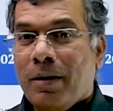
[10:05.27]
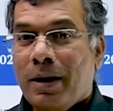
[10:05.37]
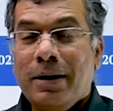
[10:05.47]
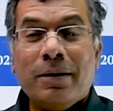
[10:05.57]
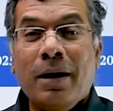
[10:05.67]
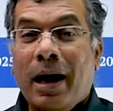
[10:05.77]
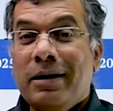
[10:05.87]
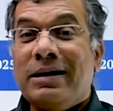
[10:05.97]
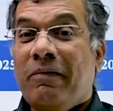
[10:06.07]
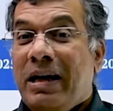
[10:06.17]
right? And
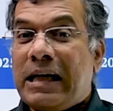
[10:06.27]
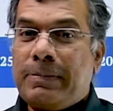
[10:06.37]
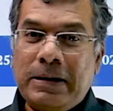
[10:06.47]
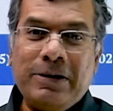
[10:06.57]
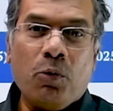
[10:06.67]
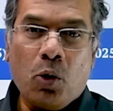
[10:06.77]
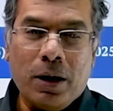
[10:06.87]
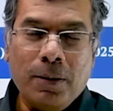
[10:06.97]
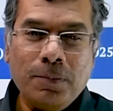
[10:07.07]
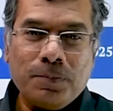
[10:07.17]
it's a very expensive
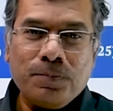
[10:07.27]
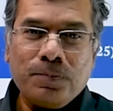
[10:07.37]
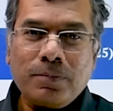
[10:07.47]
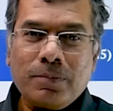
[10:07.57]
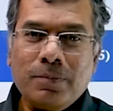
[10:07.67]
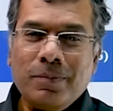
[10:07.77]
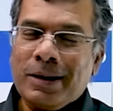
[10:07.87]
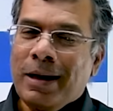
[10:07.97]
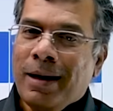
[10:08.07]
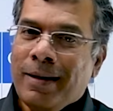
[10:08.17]
program.
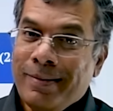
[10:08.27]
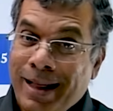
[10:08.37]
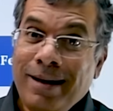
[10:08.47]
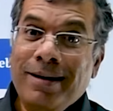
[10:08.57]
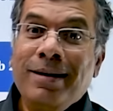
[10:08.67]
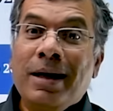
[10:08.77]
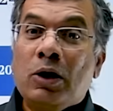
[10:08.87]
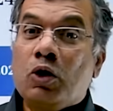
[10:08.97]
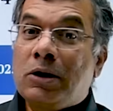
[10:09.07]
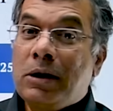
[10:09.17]
Then
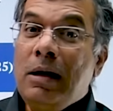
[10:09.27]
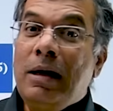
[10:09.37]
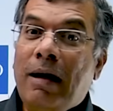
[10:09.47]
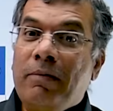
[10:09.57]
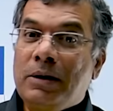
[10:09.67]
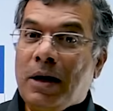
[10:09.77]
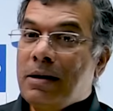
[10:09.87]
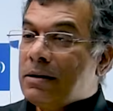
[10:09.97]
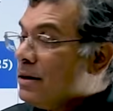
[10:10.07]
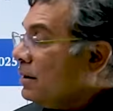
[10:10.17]
you still have a
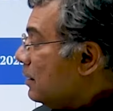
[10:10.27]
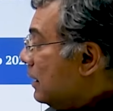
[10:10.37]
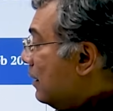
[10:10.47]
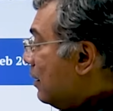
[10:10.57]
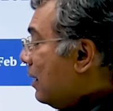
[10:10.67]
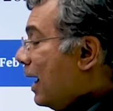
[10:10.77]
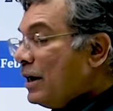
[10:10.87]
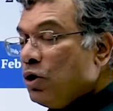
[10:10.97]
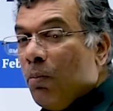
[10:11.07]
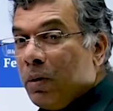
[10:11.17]
chance
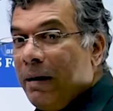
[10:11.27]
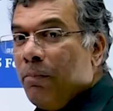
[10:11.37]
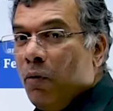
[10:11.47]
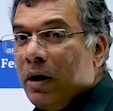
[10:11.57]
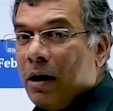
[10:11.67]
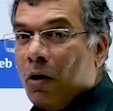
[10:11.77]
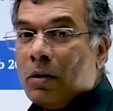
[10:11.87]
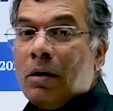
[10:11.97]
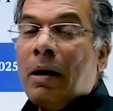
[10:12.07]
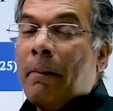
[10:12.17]
as you keep moving
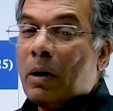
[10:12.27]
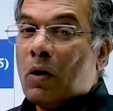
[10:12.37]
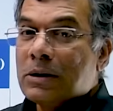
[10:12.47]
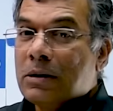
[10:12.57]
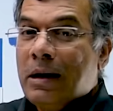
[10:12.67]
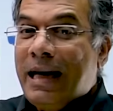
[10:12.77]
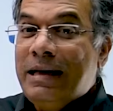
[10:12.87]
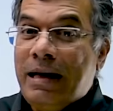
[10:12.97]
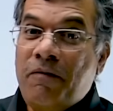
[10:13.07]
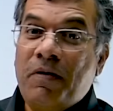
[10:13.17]
along because
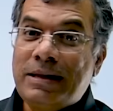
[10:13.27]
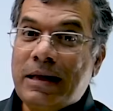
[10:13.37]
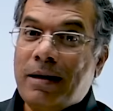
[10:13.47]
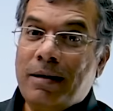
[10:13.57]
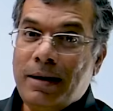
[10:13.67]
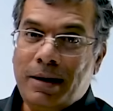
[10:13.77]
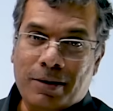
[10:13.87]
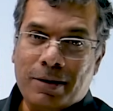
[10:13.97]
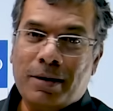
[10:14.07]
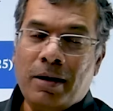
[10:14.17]
in every single
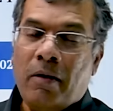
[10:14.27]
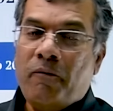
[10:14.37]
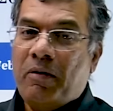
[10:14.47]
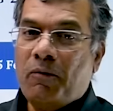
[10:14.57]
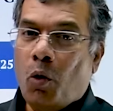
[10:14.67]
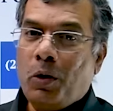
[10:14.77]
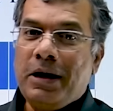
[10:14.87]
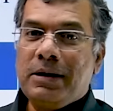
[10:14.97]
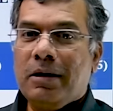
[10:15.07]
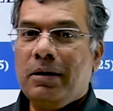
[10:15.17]
year we've
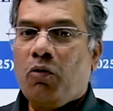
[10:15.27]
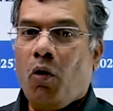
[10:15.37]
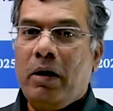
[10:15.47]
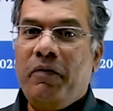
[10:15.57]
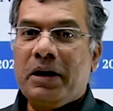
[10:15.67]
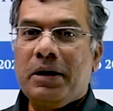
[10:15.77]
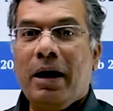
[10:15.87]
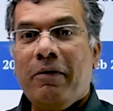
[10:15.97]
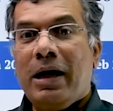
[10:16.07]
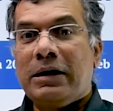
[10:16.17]
noticed that the qualification
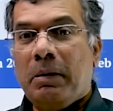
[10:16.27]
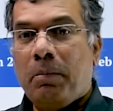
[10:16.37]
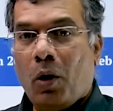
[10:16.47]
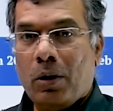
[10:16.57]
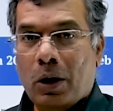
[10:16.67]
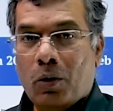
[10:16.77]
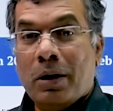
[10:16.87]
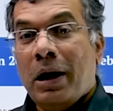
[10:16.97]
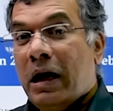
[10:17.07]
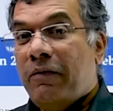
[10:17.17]
level has been brought down.
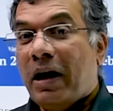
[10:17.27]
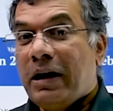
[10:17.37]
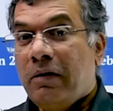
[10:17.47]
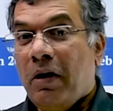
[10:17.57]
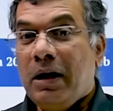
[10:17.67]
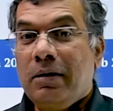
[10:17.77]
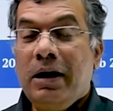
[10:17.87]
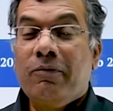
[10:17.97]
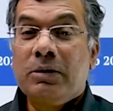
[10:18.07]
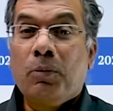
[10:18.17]
In fact, in
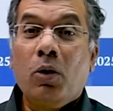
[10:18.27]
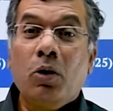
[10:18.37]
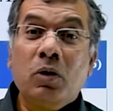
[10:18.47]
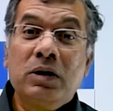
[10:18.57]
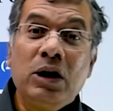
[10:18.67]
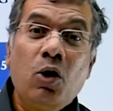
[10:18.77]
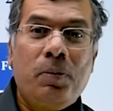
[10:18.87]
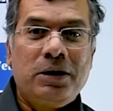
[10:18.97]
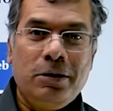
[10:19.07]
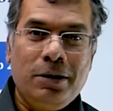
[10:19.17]
23 it was brought down to 0
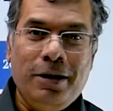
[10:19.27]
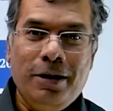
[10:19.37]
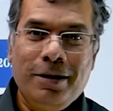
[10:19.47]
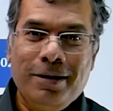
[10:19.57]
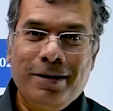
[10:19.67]
percentile.